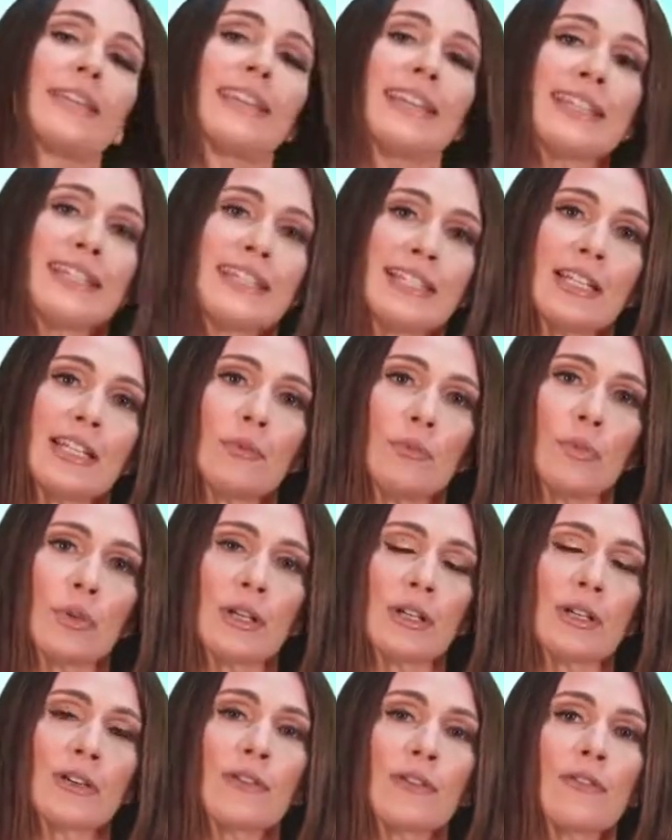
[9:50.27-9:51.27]
They did
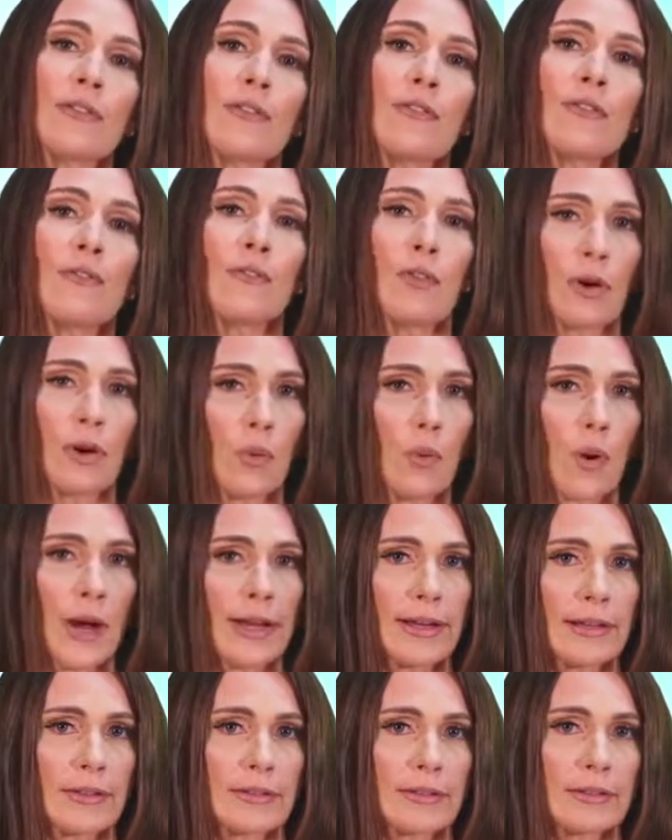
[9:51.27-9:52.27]
work for a
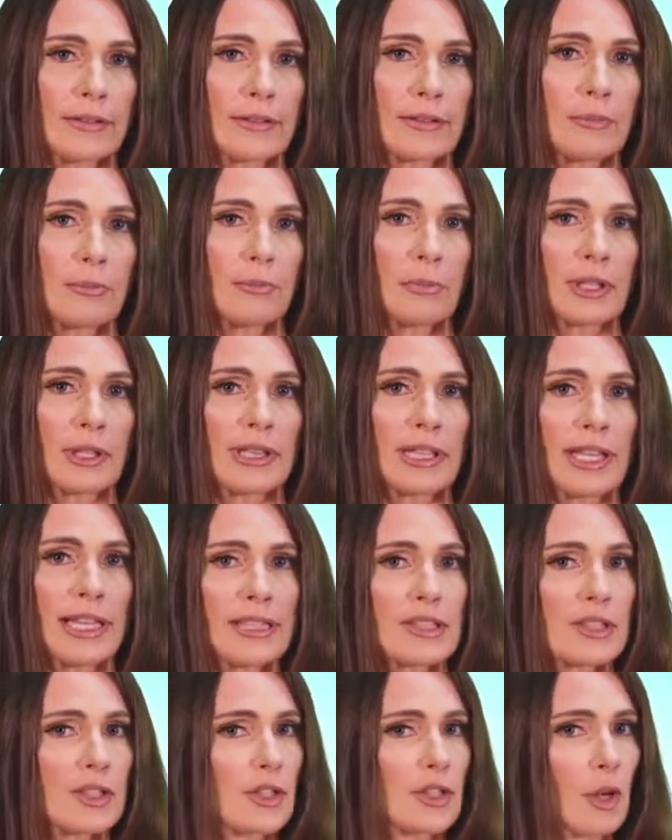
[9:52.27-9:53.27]
while, but
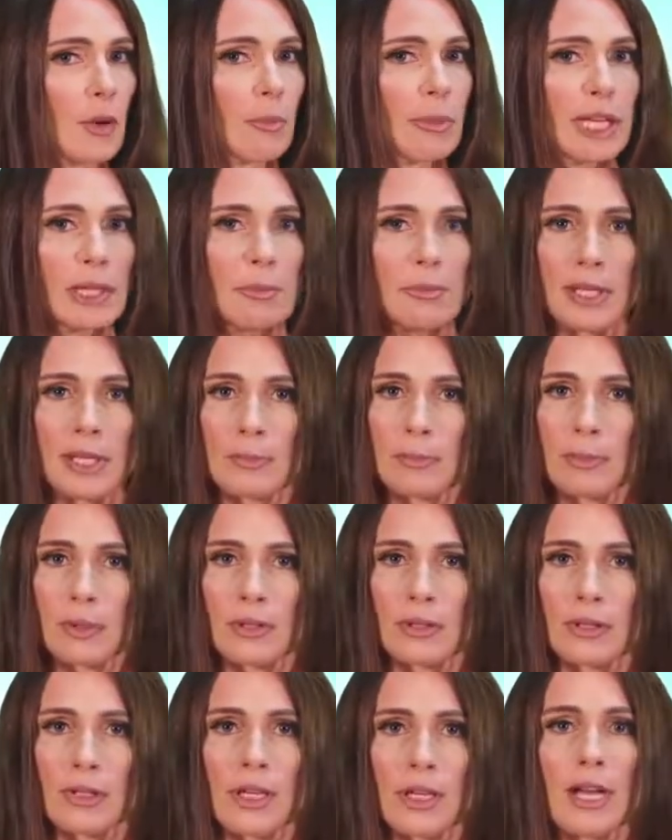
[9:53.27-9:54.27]
like so many
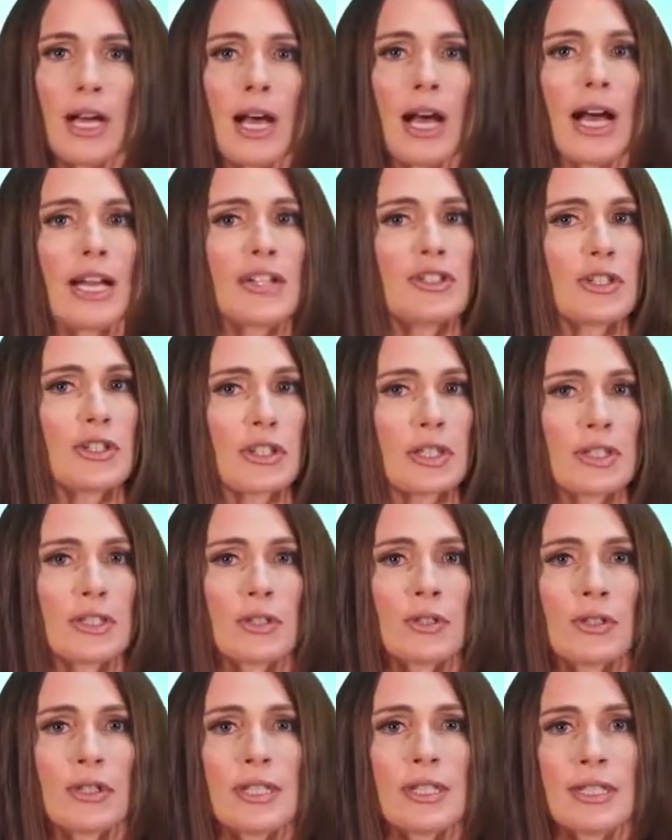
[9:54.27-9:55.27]
people, I
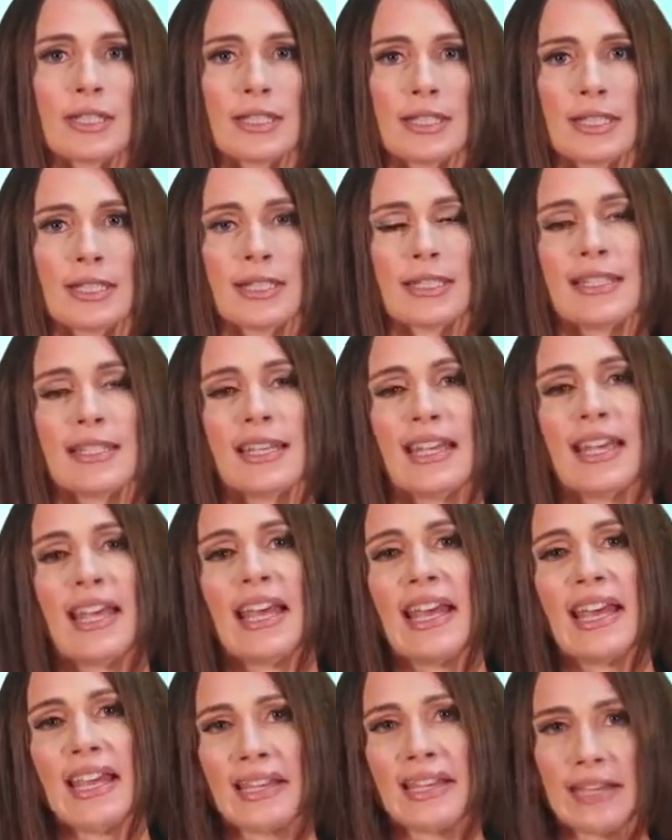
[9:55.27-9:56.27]
just couldn't stick to
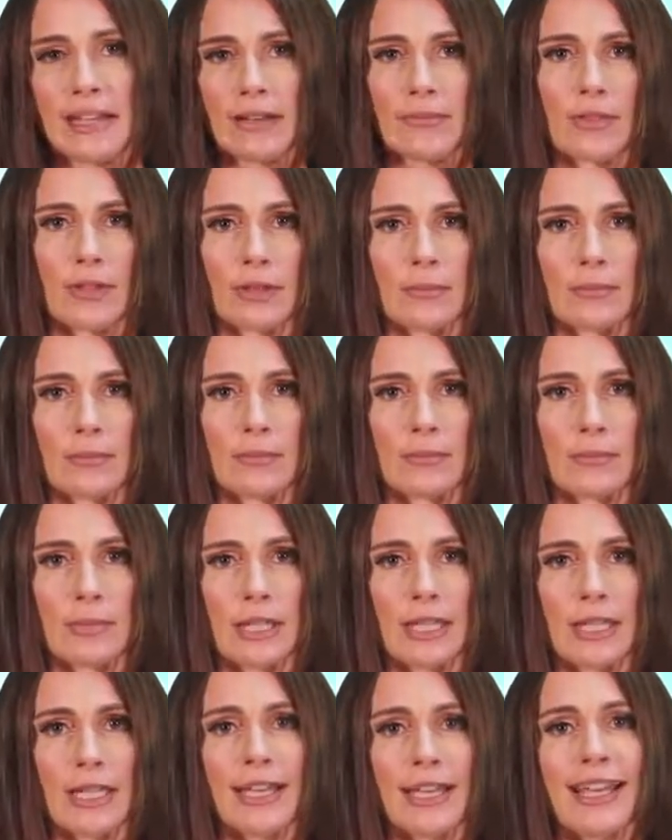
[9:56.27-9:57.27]
any of them.
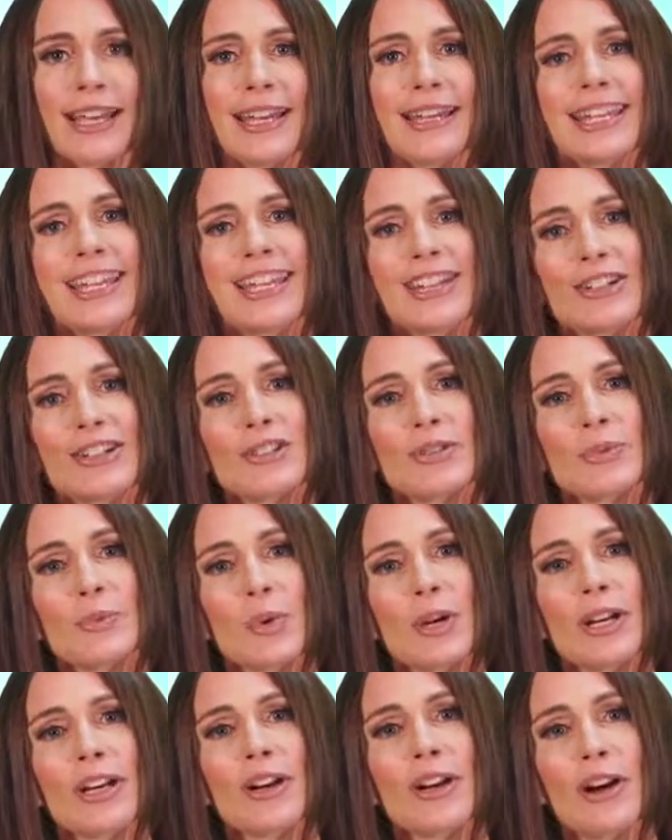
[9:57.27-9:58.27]
And
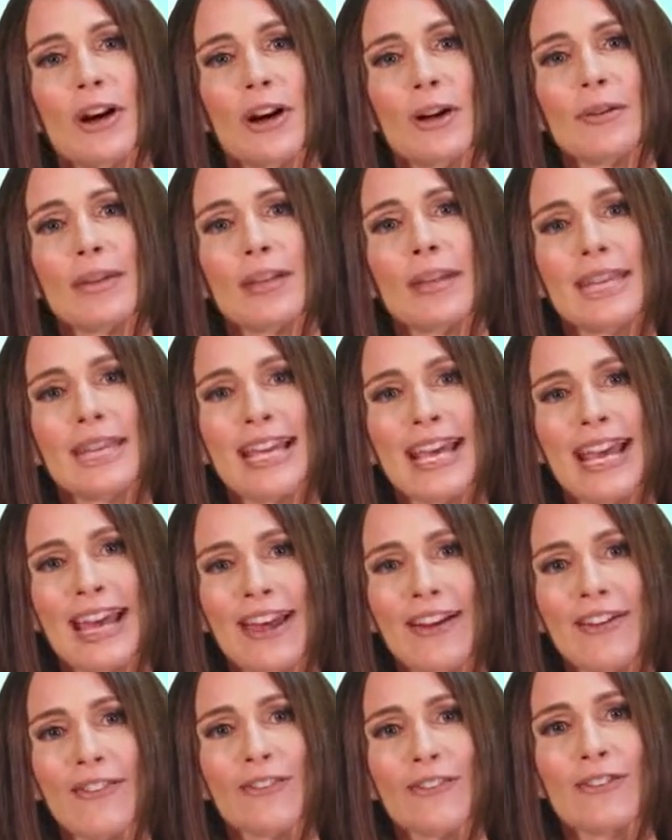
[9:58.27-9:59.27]
here's what got me
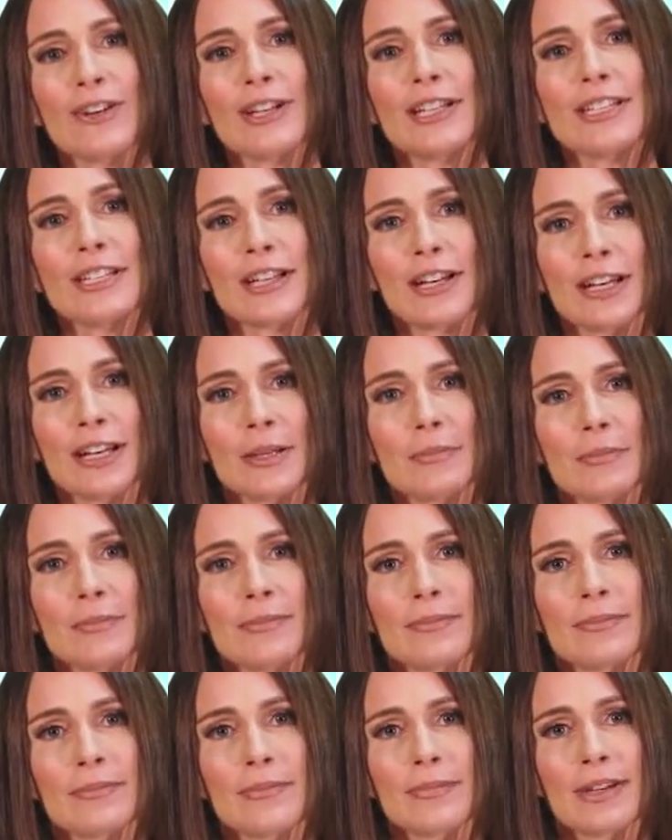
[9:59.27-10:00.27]
every time.
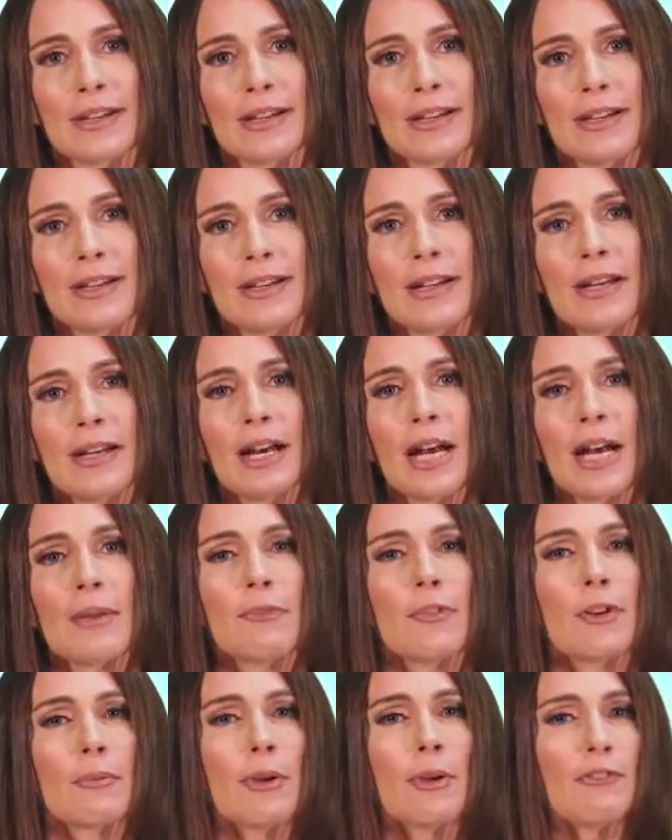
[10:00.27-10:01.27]
I'm
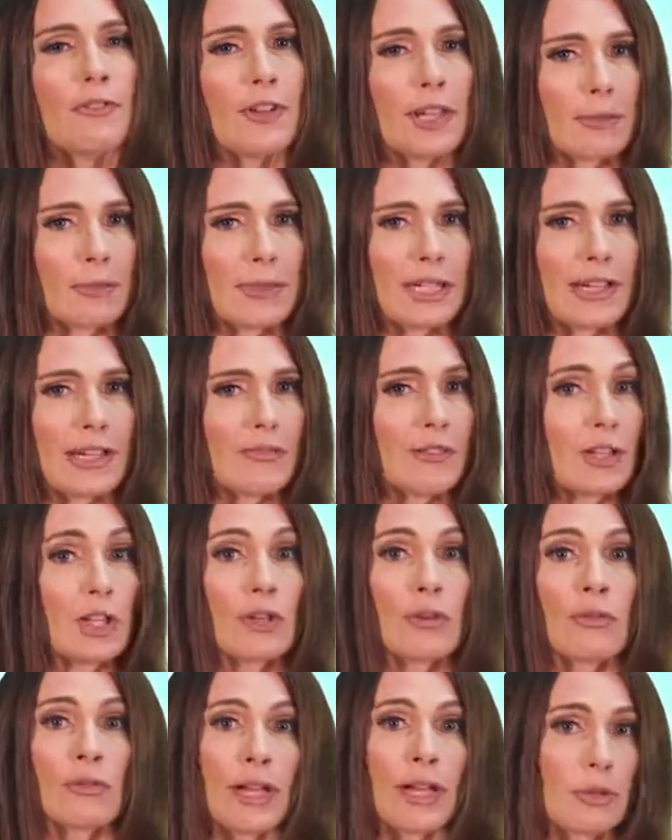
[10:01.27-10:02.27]
from a family of
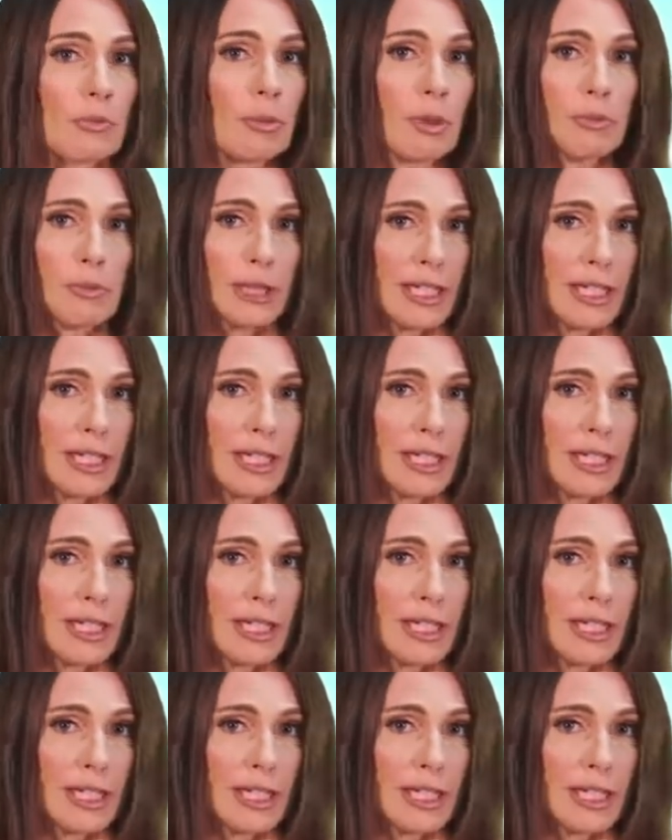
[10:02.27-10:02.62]
incredible